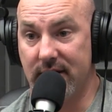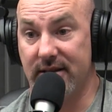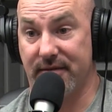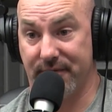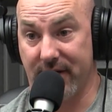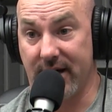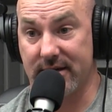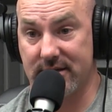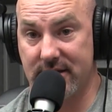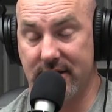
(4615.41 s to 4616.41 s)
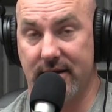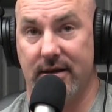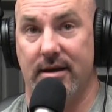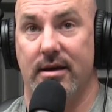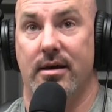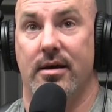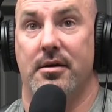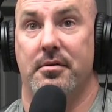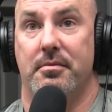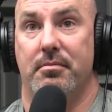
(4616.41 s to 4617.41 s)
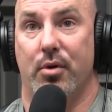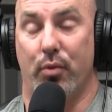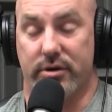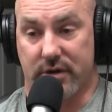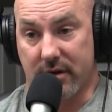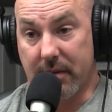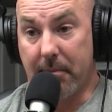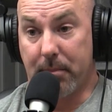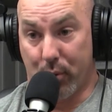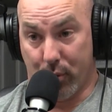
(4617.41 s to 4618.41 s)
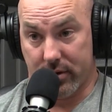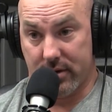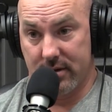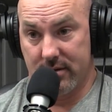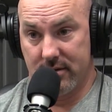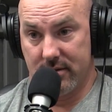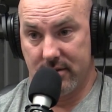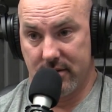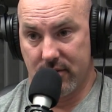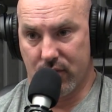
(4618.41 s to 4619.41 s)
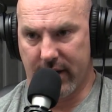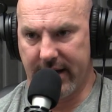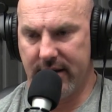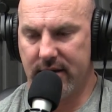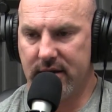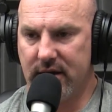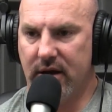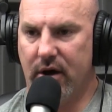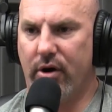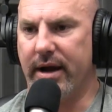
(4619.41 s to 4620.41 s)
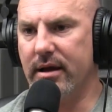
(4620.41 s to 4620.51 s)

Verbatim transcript: It's fucked. Mm-hmm. We were talking about pork. Yeah. How right? does that even? And then right.